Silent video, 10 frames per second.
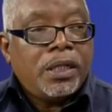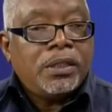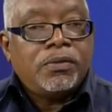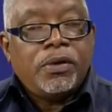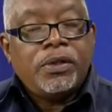And
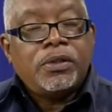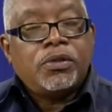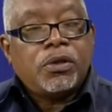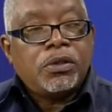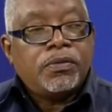it's very
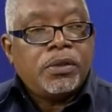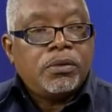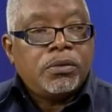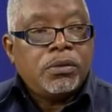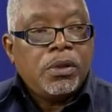instructive to
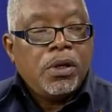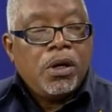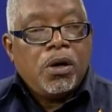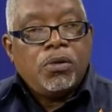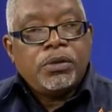know,
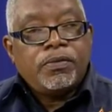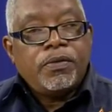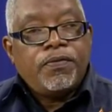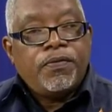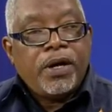out of
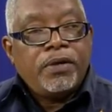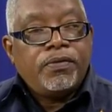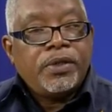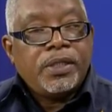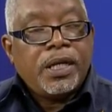the
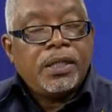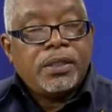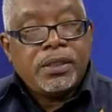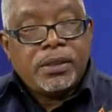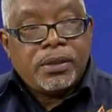five
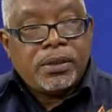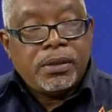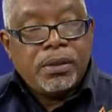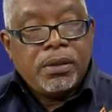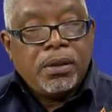
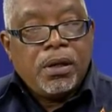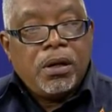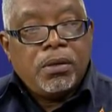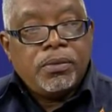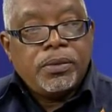fatalities
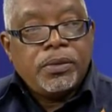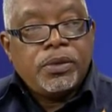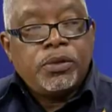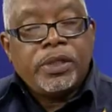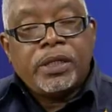
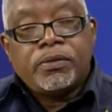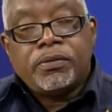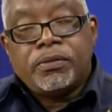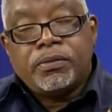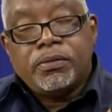during that
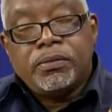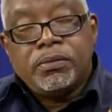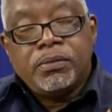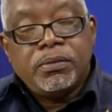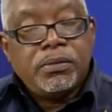
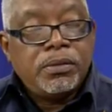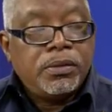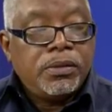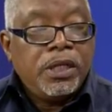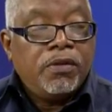
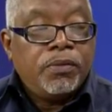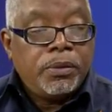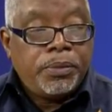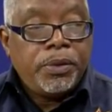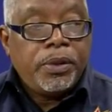
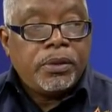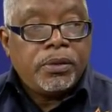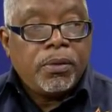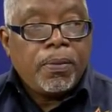11-month period,